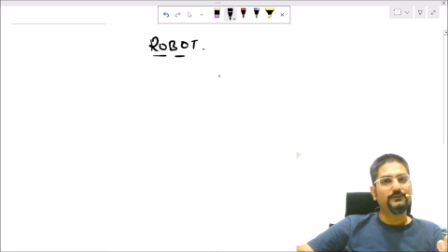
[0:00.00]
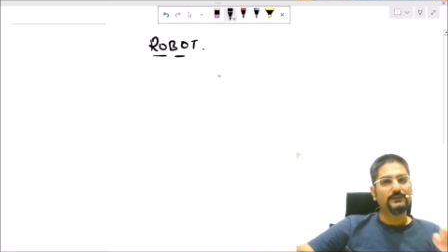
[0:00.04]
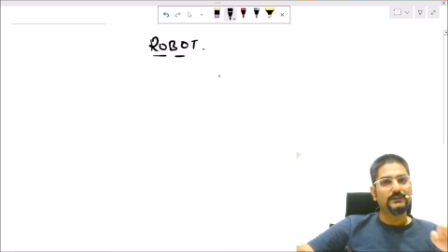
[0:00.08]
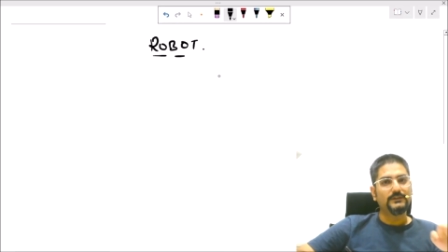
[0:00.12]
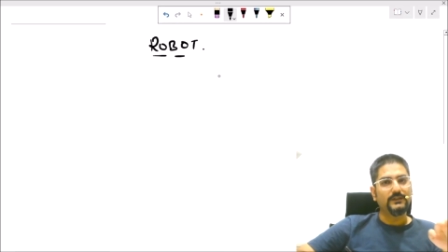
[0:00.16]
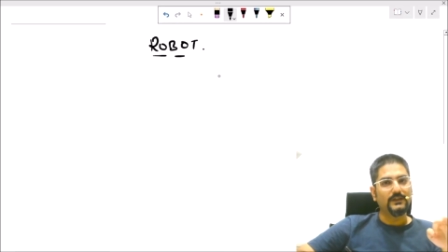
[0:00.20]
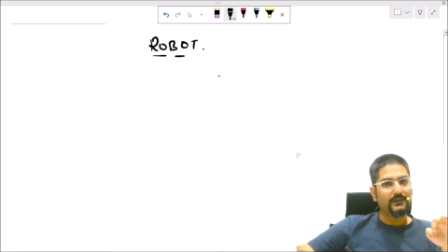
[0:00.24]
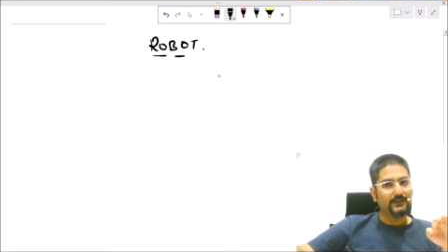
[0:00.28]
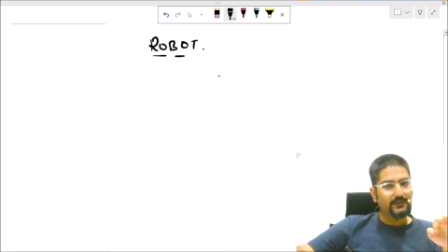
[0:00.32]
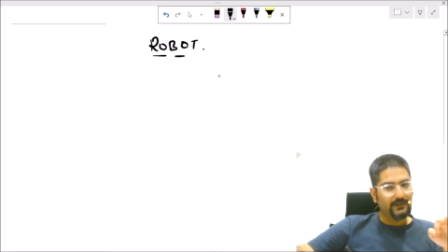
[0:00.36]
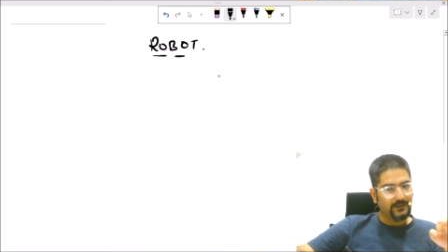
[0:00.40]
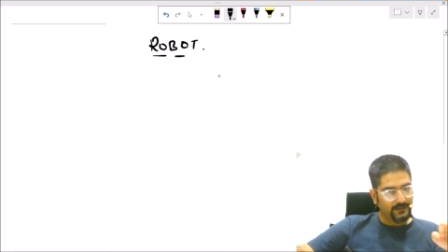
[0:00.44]

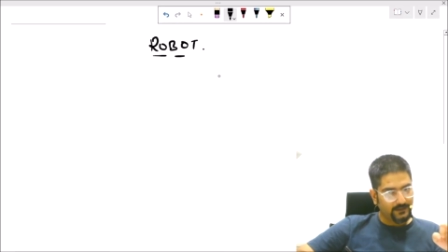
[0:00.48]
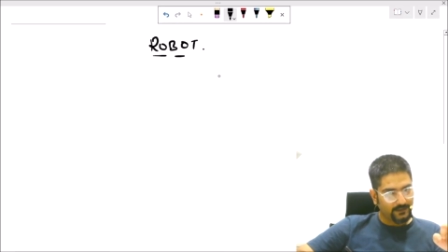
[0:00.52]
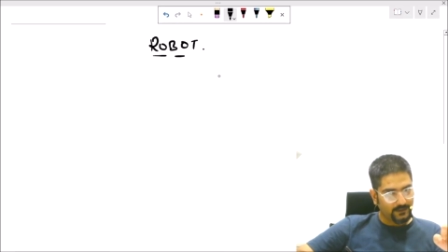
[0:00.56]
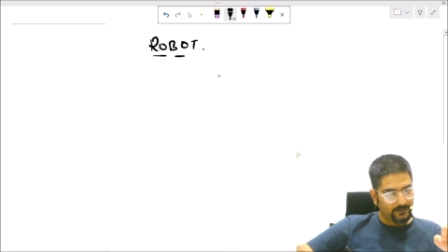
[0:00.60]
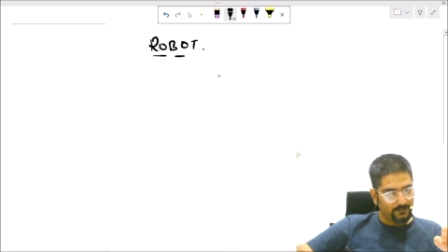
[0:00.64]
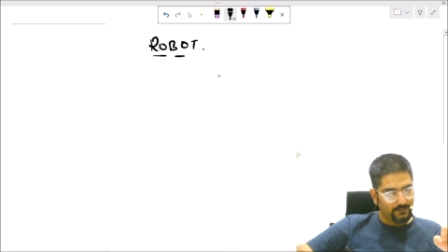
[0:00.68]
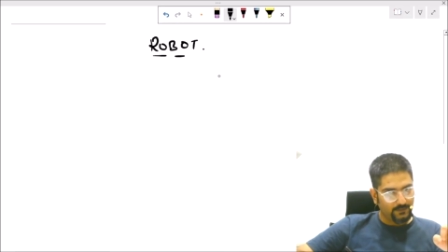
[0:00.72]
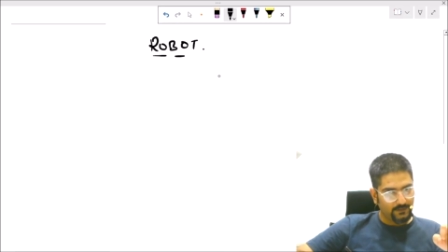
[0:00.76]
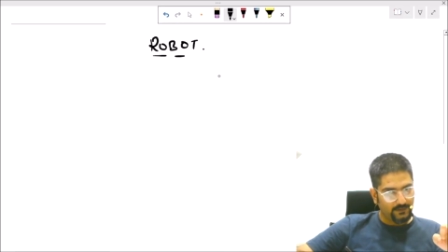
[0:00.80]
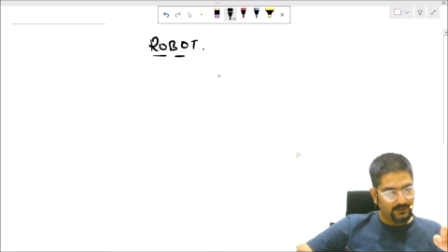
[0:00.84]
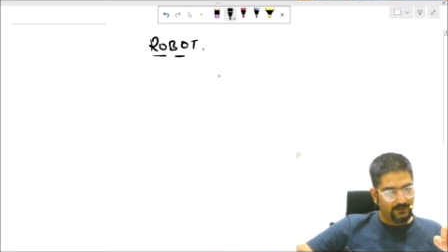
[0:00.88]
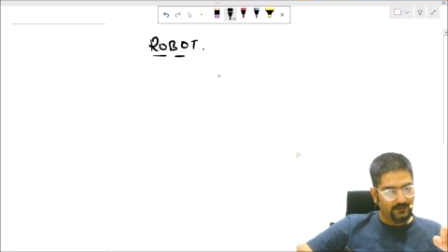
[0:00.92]
Chennai
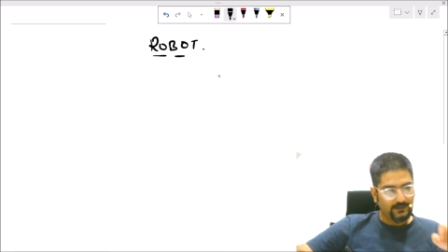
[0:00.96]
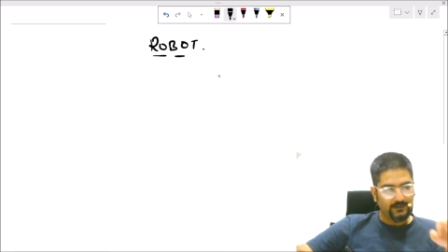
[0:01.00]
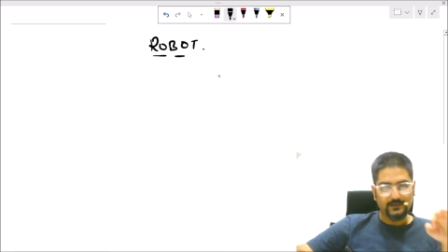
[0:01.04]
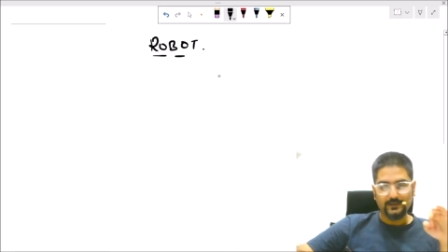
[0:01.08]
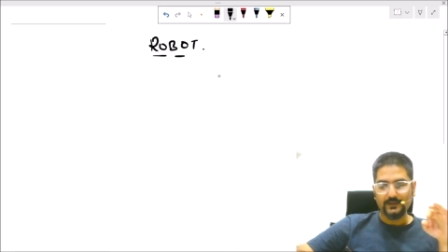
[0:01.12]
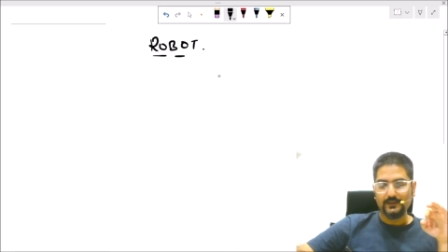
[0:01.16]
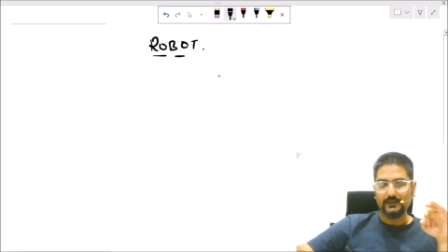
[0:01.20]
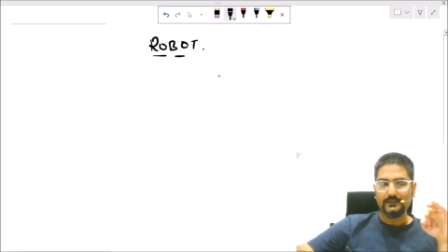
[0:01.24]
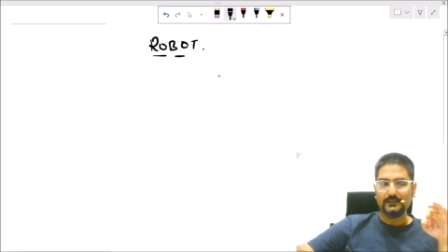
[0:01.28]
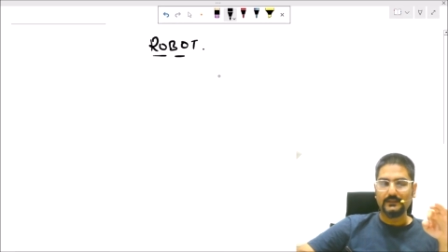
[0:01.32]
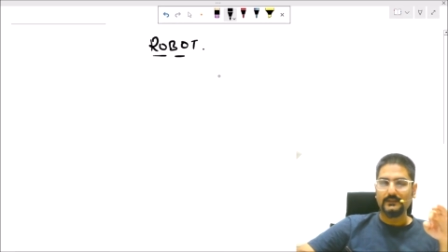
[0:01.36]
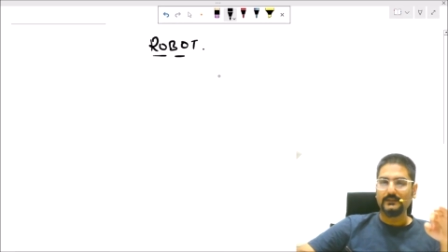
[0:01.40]
Tribunal
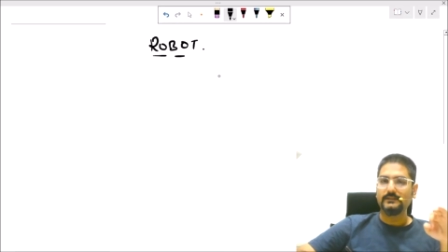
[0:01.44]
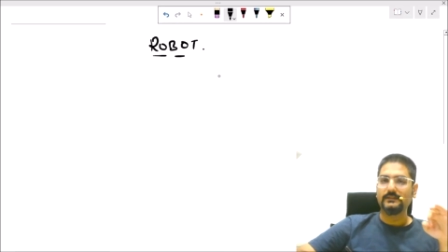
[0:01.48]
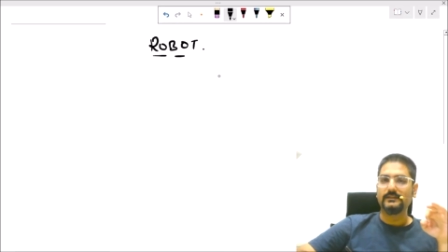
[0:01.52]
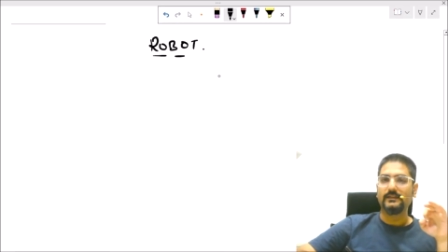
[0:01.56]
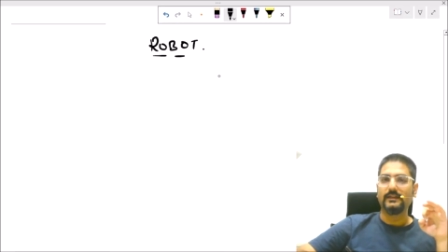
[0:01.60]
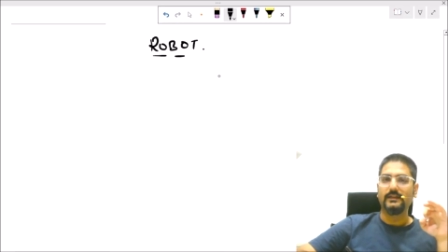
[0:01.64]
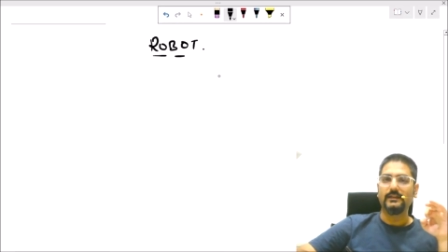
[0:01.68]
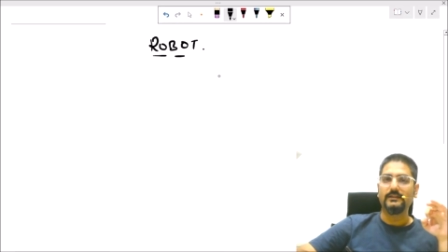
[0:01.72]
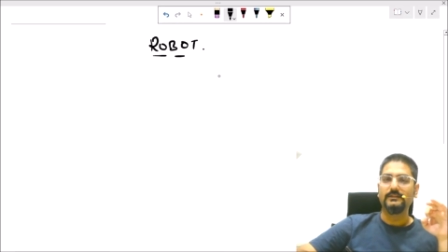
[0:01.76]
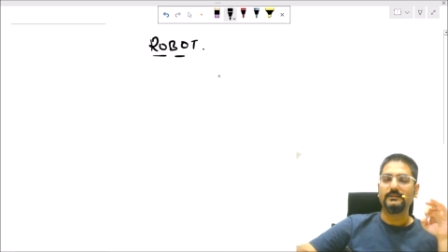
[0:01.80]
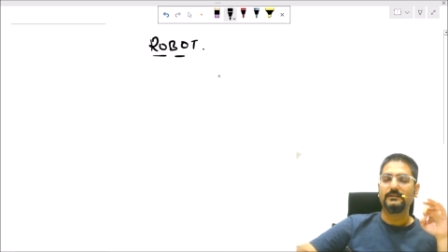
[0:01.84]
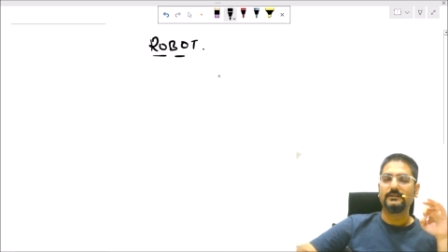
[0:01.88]
in this
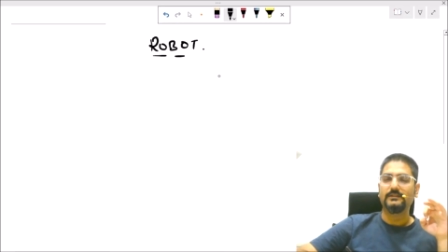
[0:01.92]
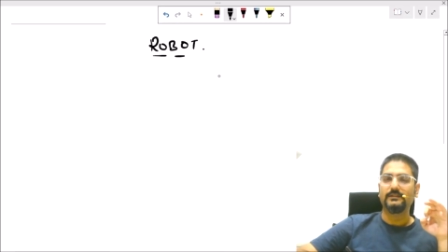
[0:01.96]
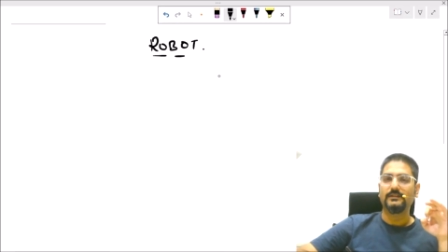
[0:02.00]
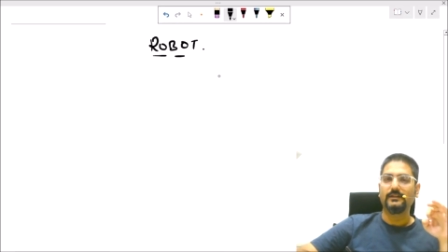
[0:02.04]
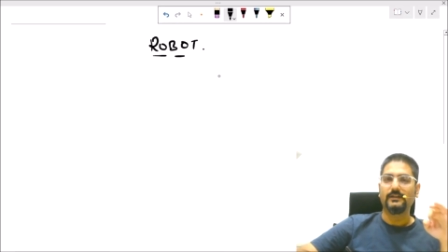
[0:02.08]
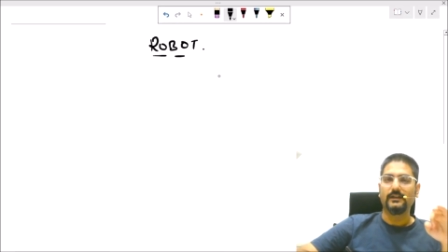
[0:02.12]
case,